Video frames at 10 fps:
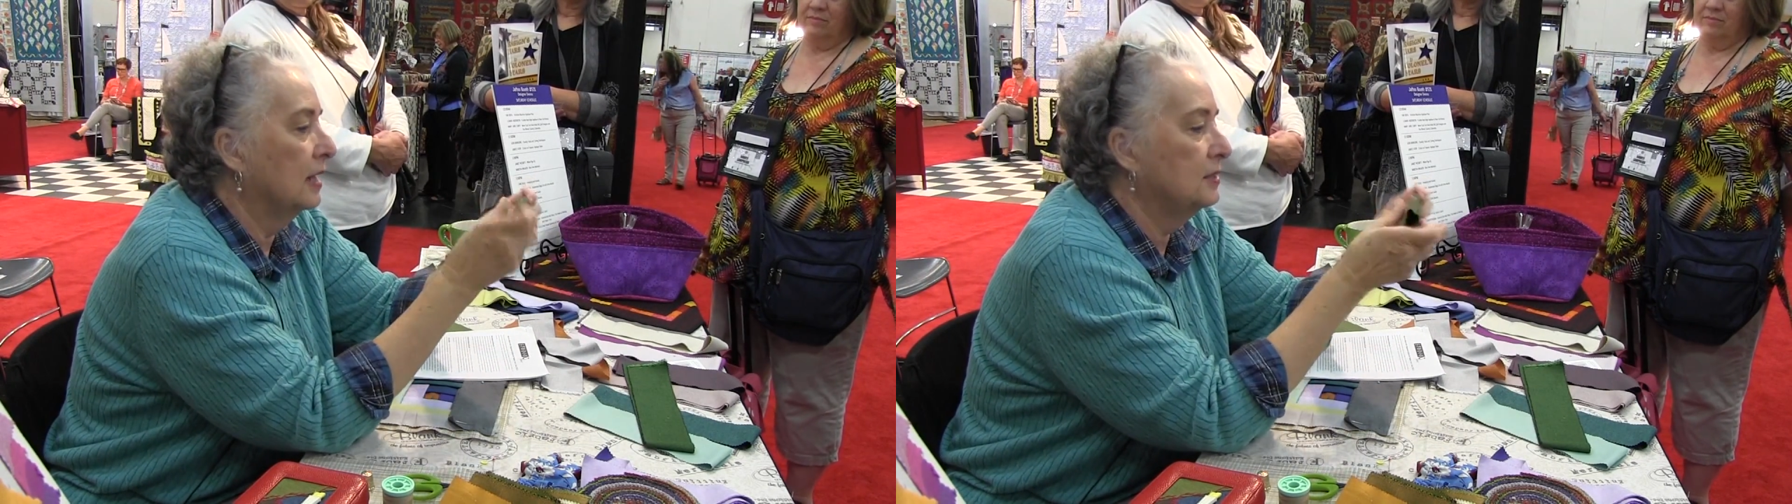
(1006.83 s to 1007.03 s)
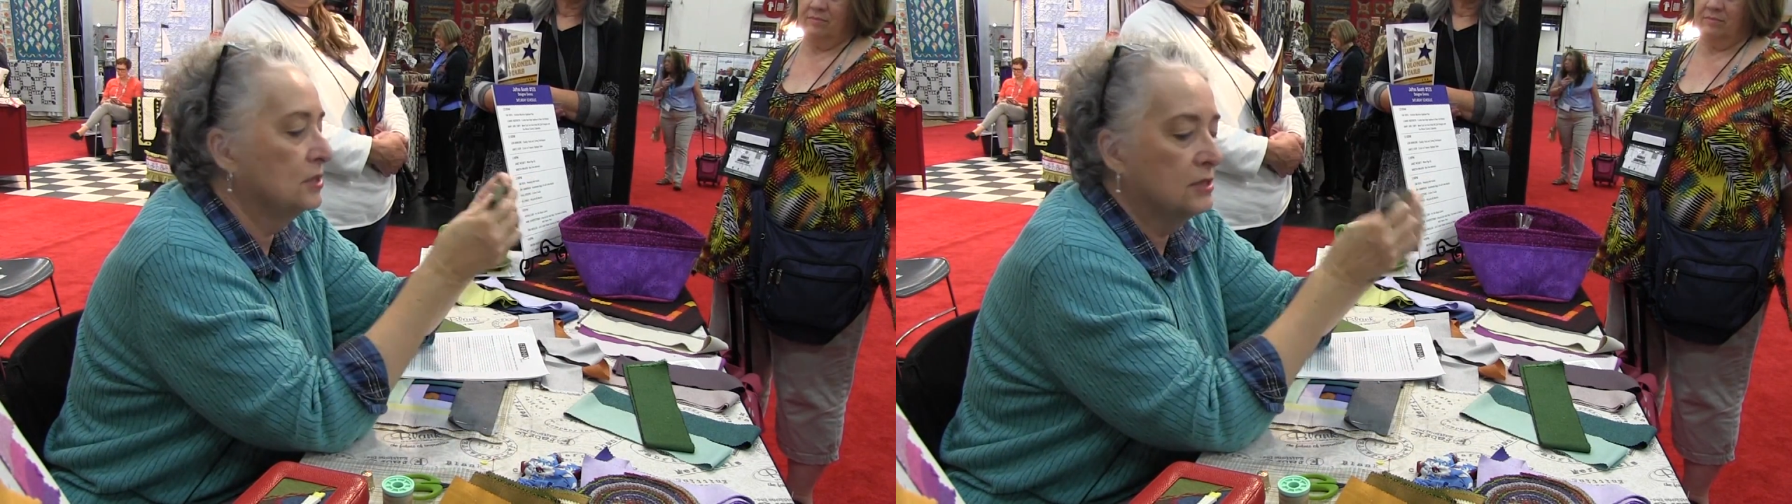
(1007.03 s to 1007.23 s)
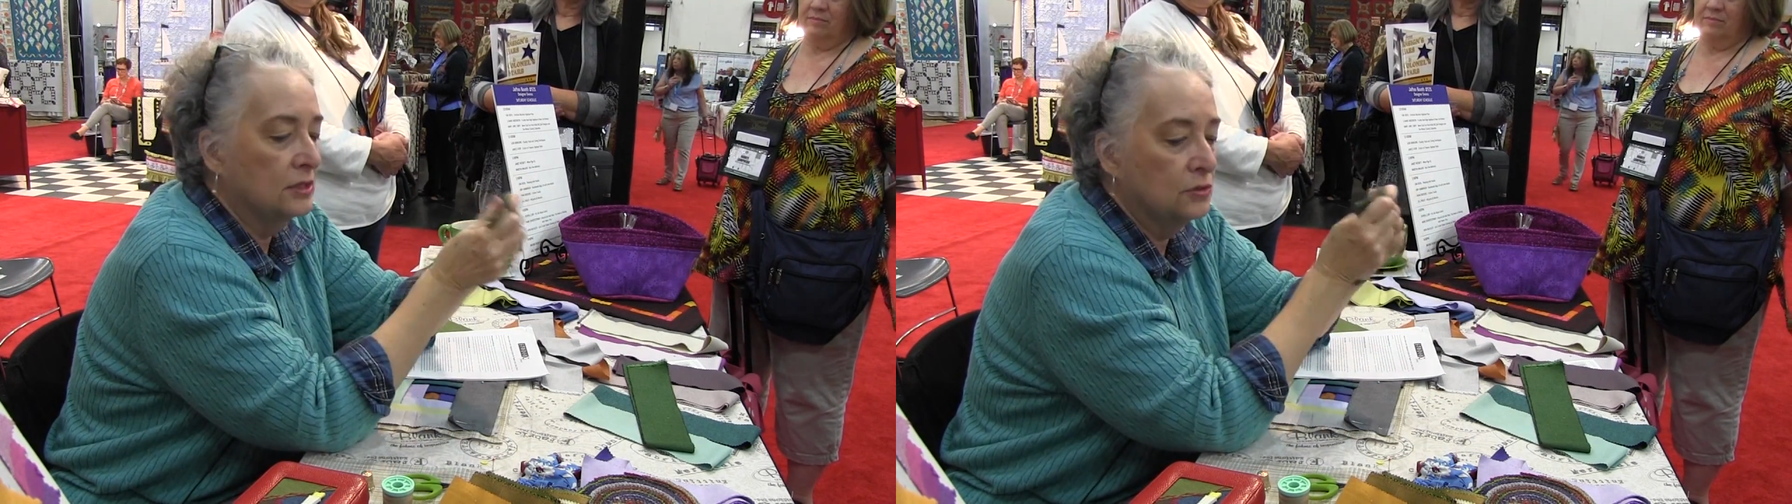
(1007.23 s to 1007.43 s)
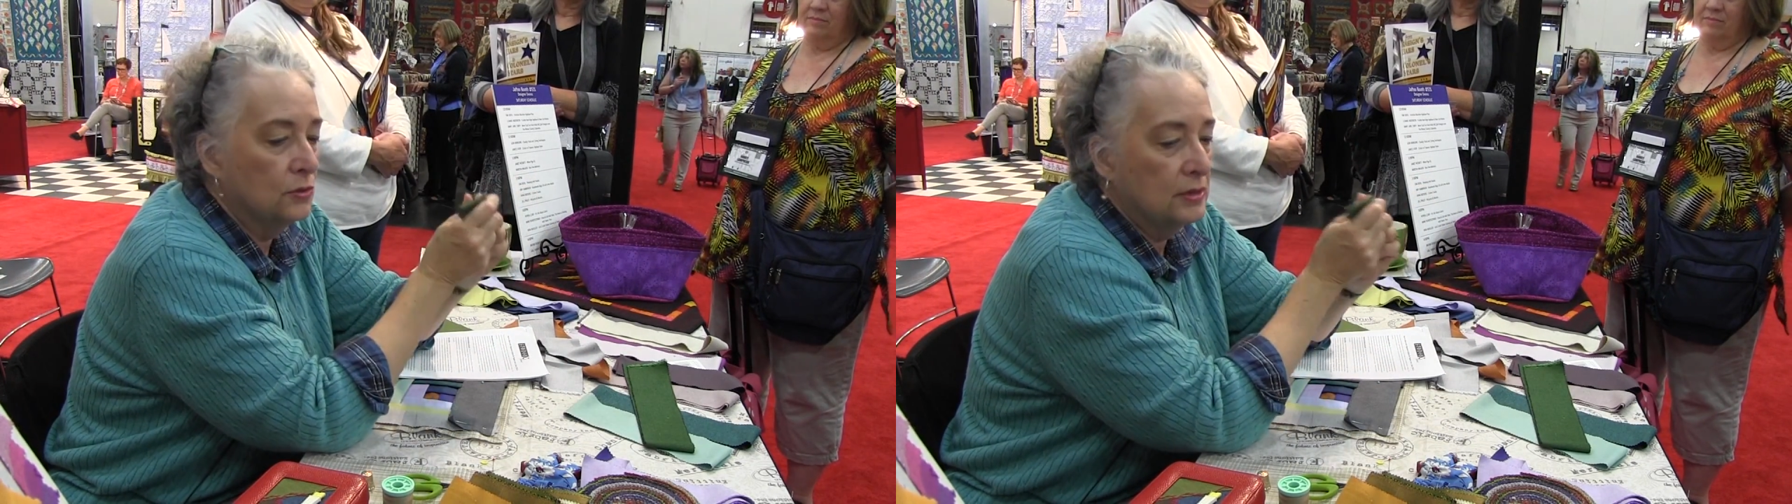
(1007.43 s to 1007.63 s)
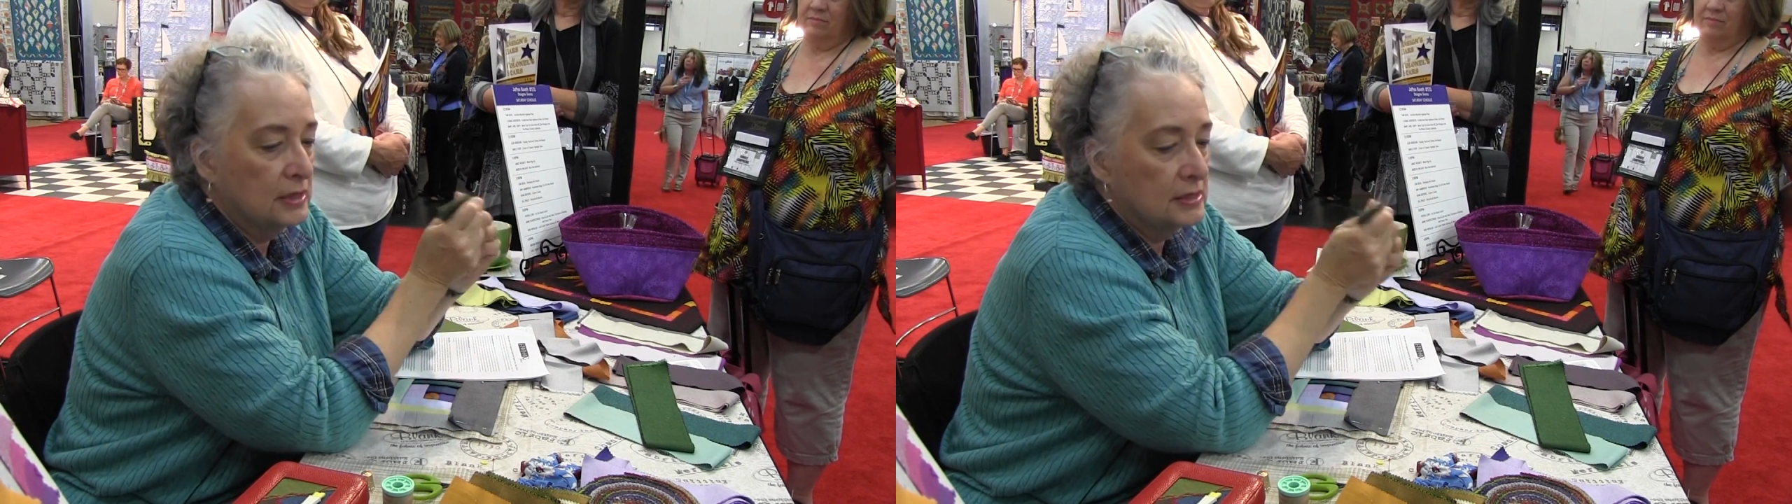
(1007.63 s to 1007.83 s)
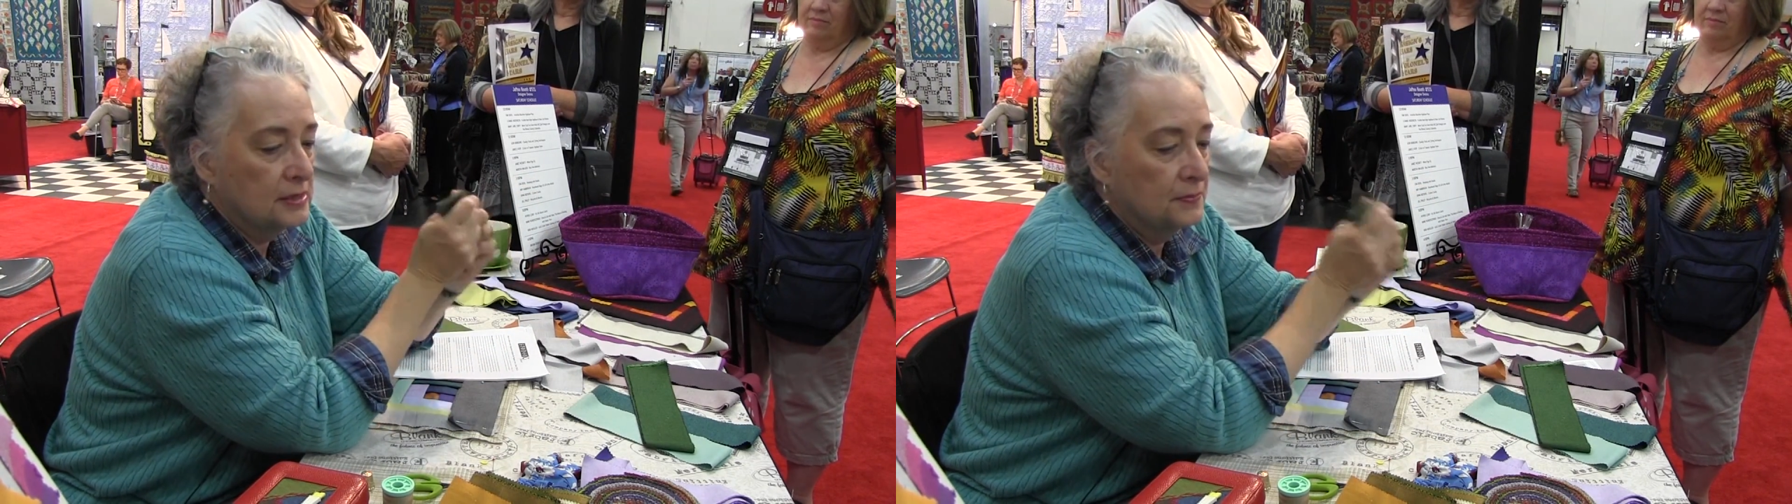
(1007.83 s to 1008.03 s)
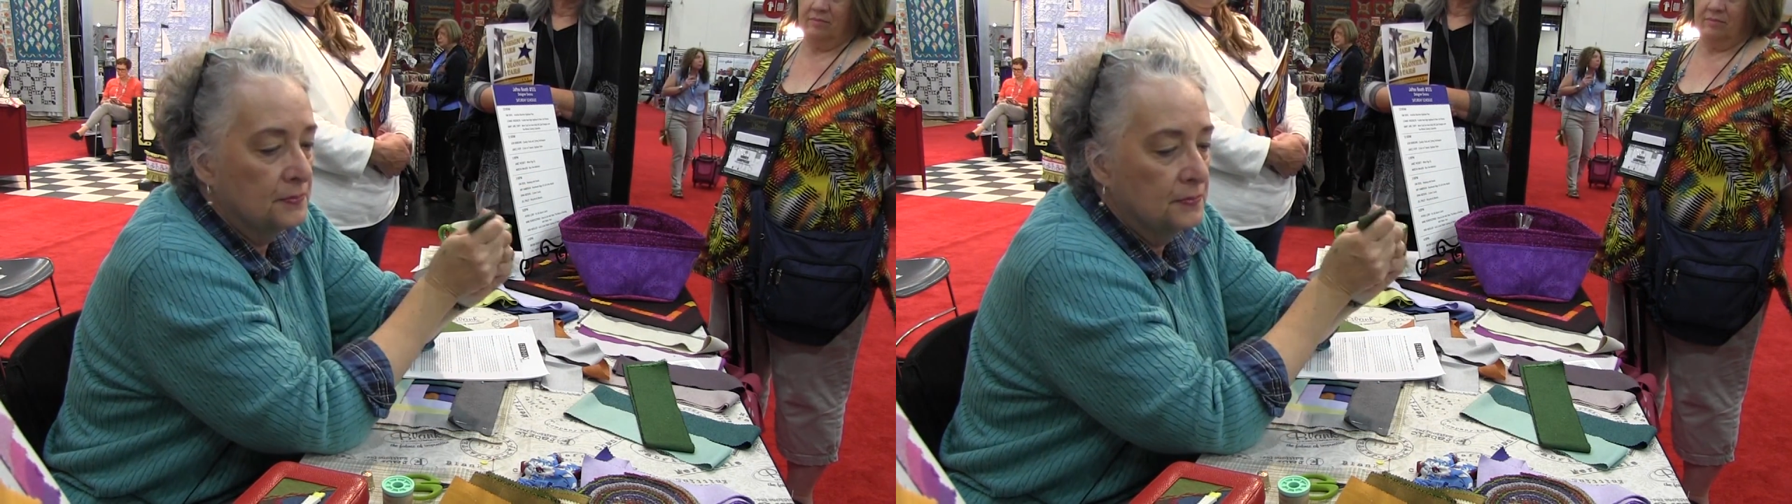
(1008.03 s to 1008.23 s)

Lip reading: I just adore this.